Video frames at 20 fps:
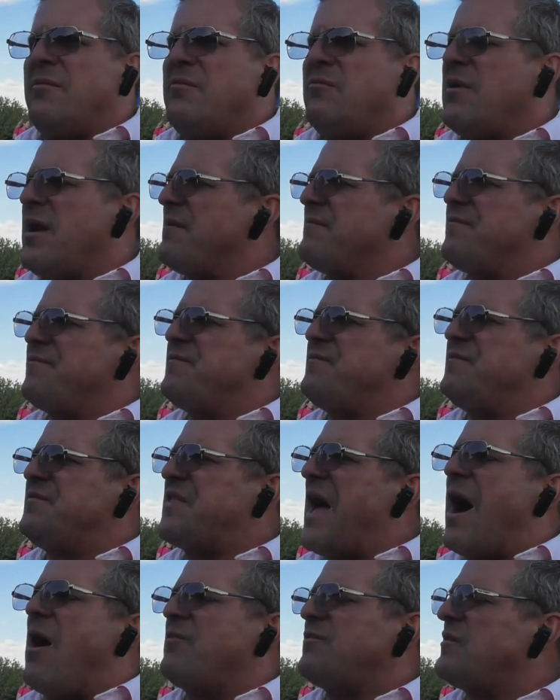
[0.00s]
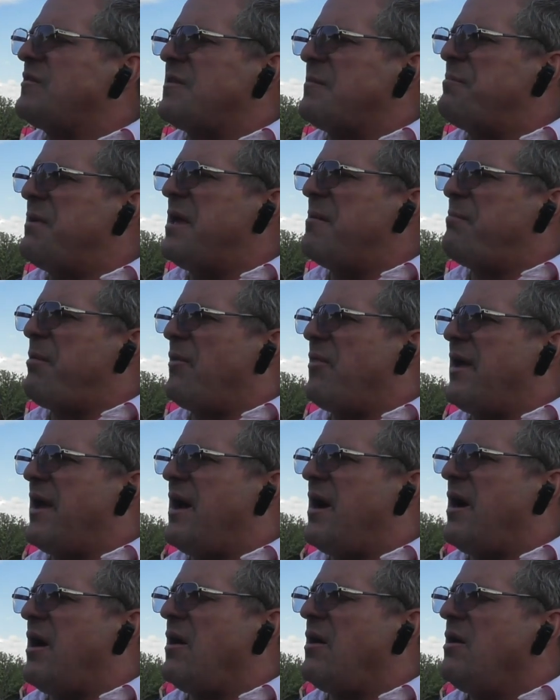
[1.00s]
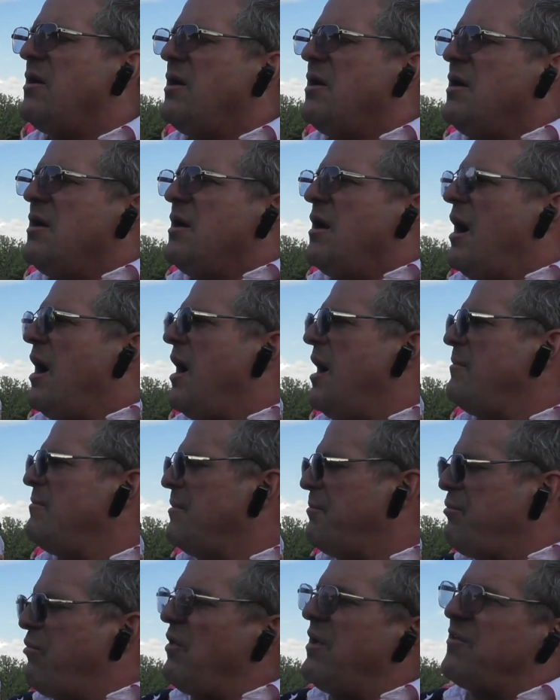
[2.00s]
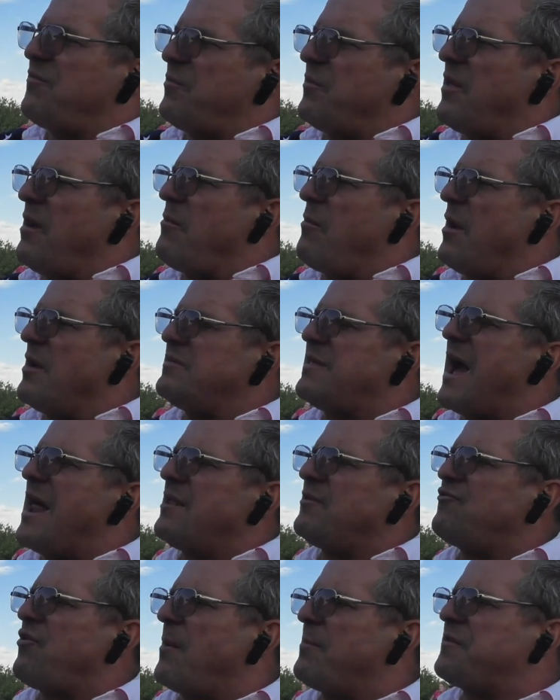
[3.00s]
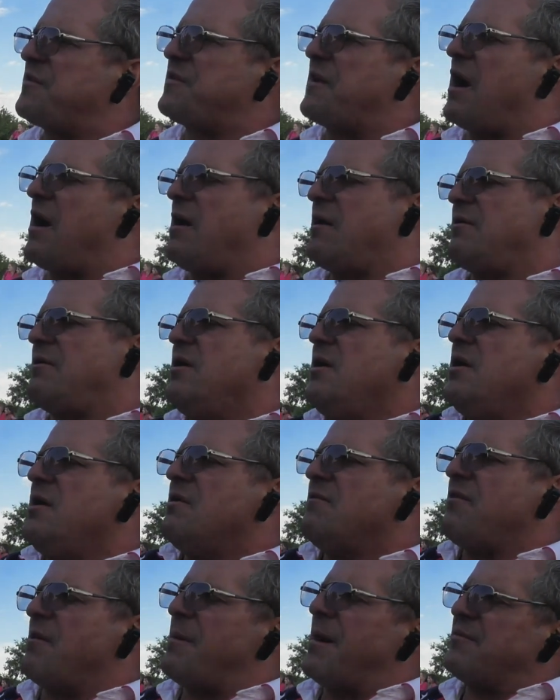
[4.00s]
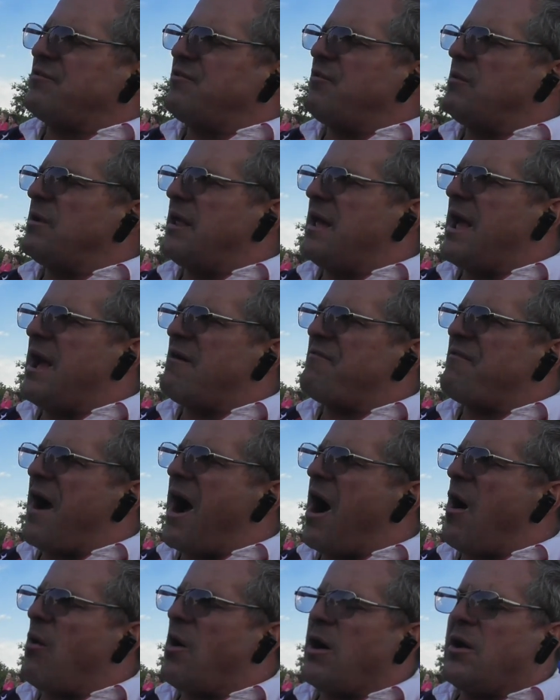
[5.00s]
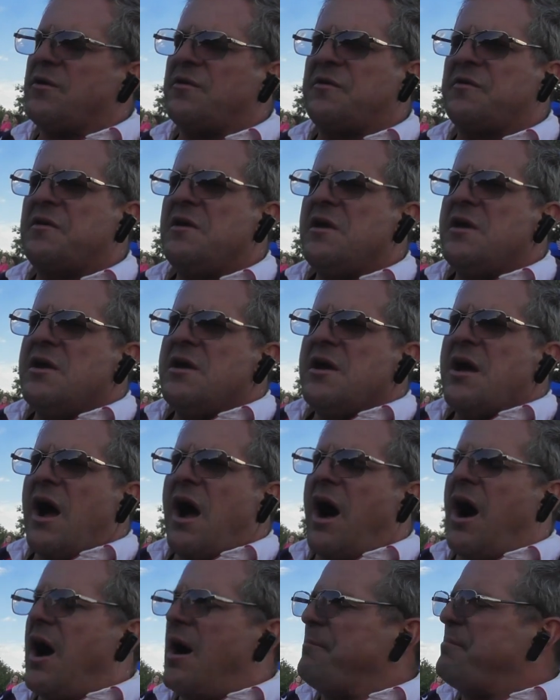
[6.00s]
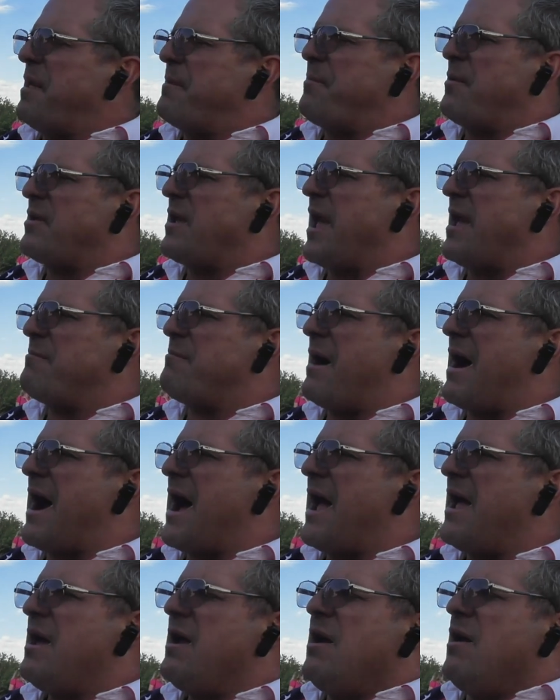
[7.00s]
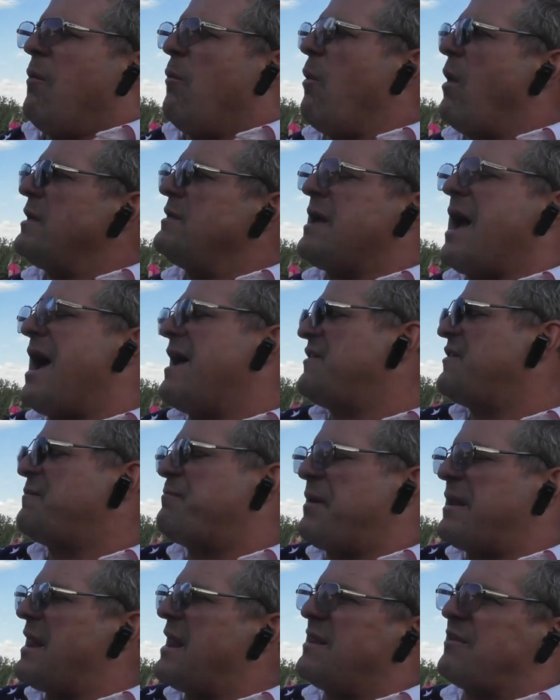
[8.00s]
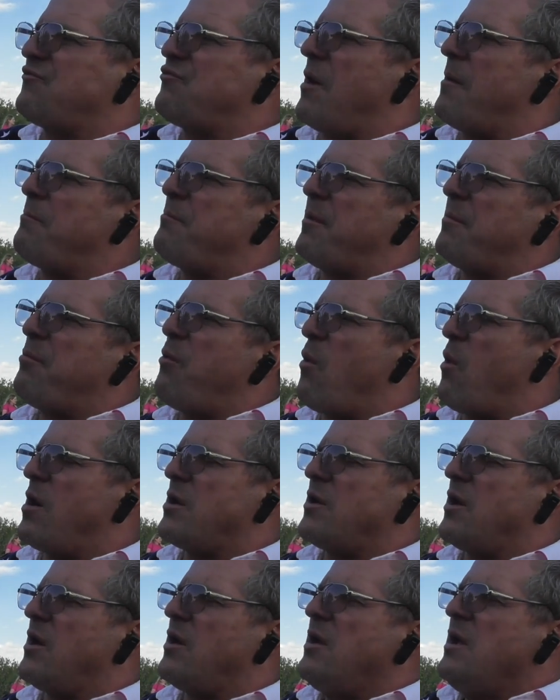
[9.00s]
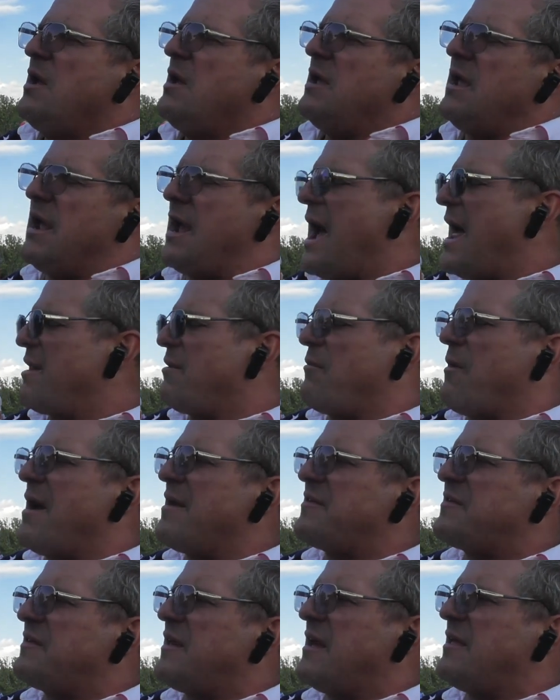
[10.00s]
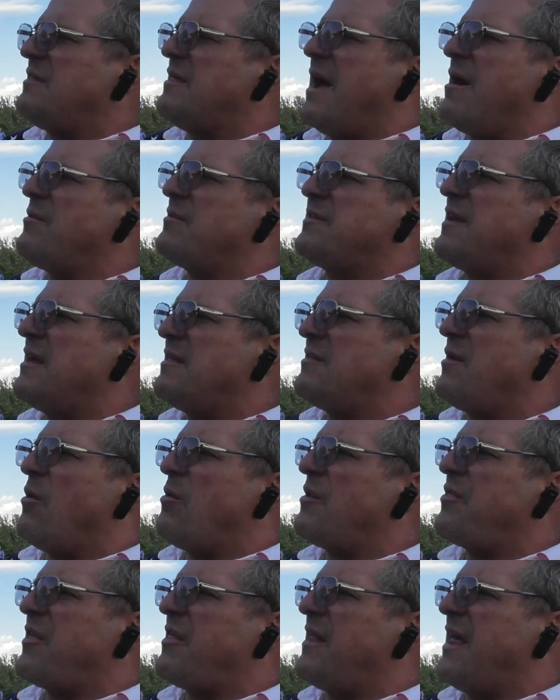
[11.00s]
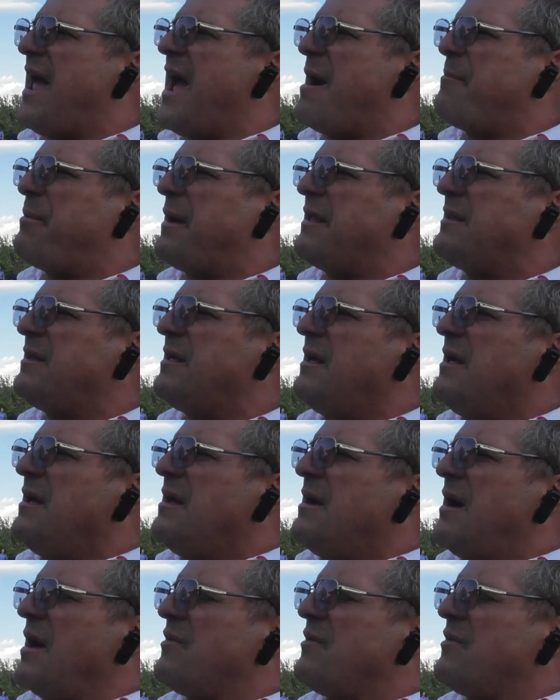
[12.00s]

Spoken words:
We had thousands of people there. The police were there. We were at Donald Trump Star for about 2.5 hours. People came by. One guy spit on a Trump reporter. He got arrested. That was it. The only thing that happened.